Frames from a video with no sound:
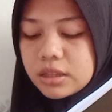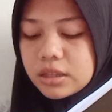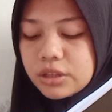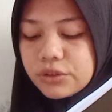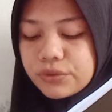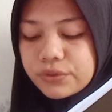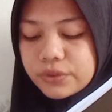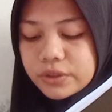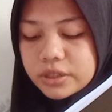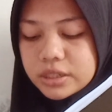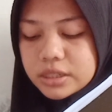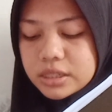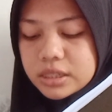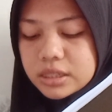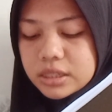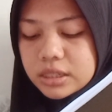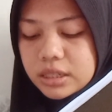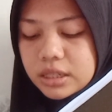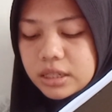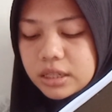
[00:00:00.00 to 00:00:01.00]
The
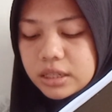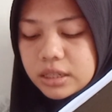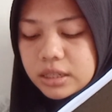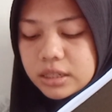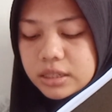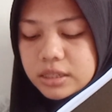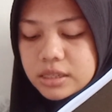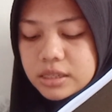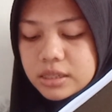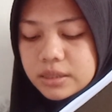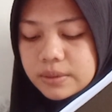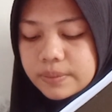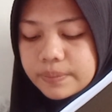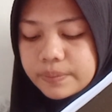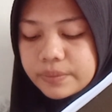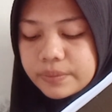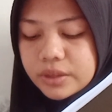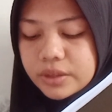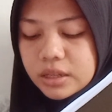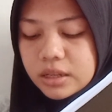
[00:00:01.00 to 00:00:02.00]
first is
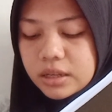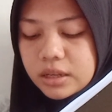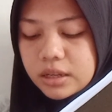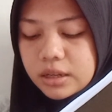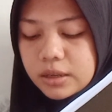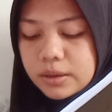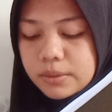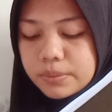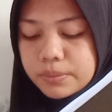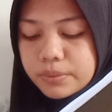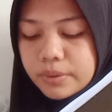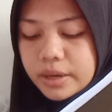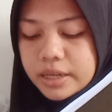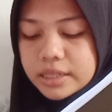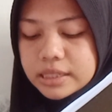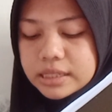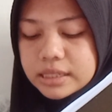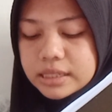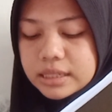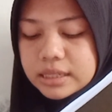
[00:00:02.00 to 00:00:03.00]

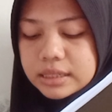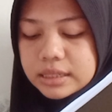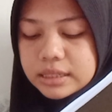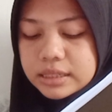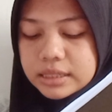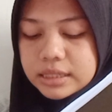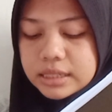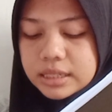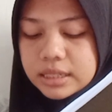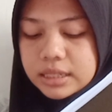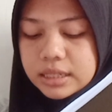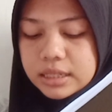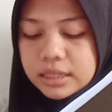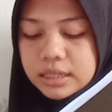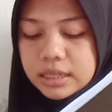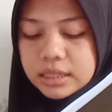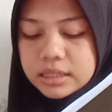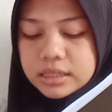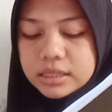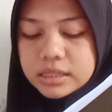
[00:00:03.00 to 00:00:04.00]

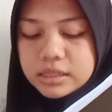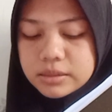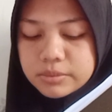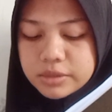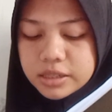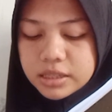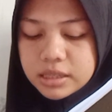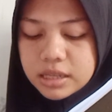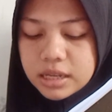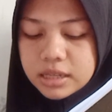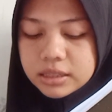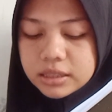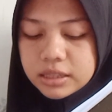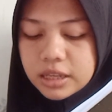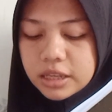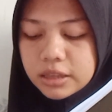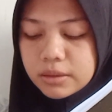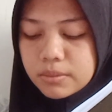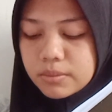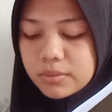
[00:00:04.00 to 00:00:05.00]
practicality assessment
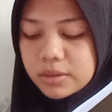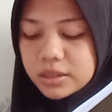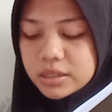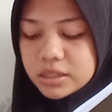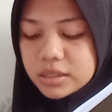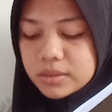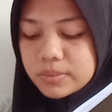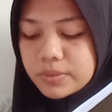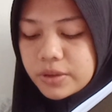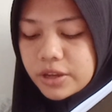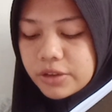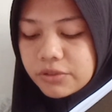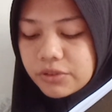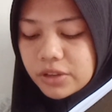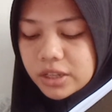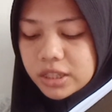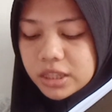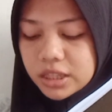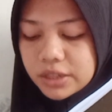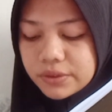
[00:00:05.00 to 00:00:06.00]
that must be
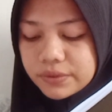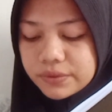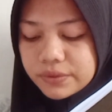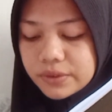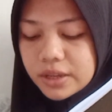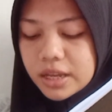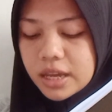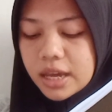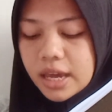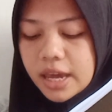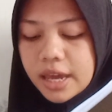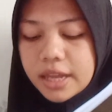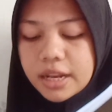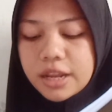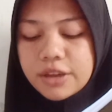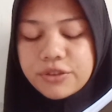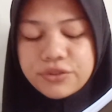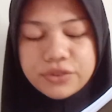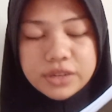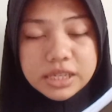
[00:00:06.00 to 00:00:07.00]
effective
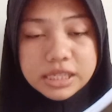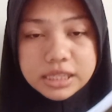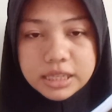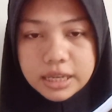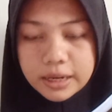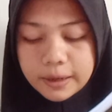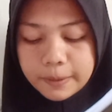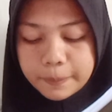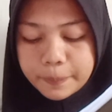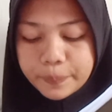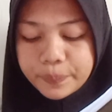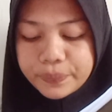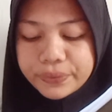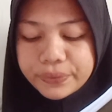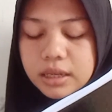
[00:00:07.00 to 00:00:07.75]
and efficient.